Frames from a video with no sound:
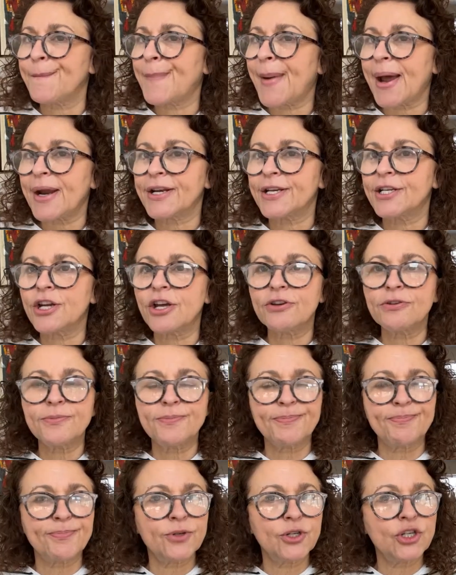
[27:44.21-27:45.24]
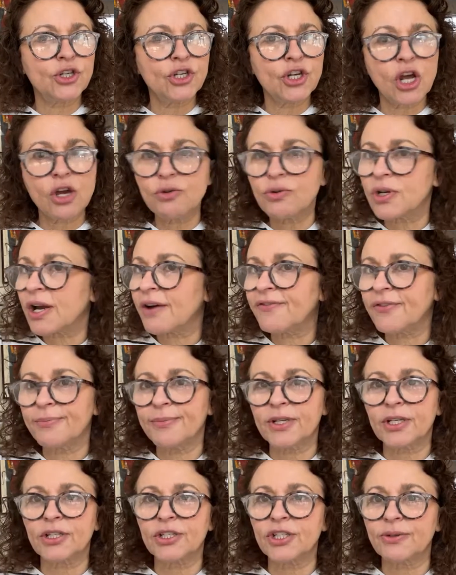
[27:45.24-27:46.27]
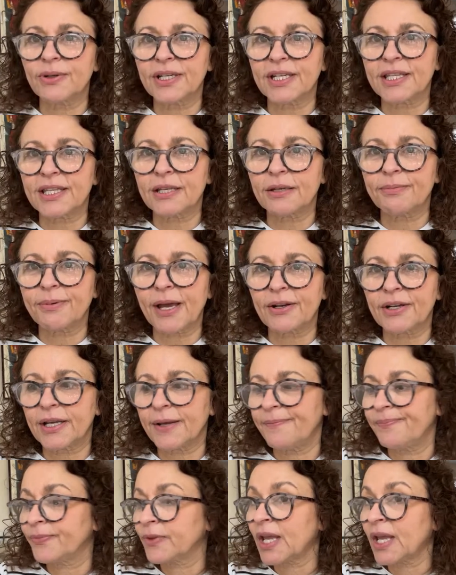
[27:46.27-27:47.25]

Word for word: But no, no government can do anything about it